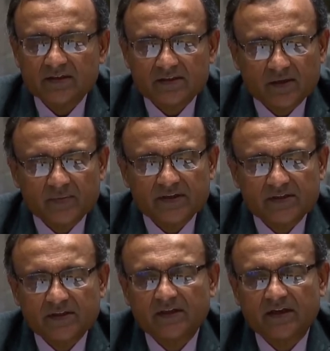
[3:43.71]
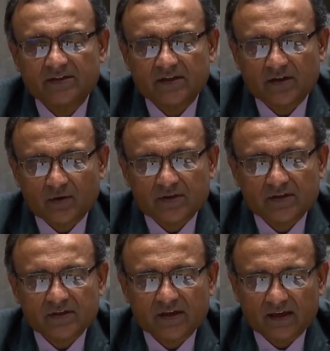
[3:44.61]
stability, and
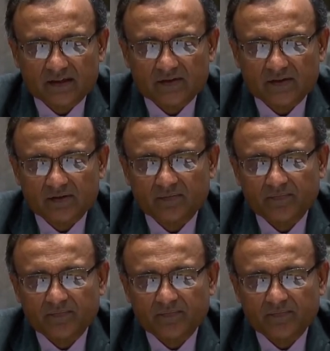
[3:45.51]
security in the country.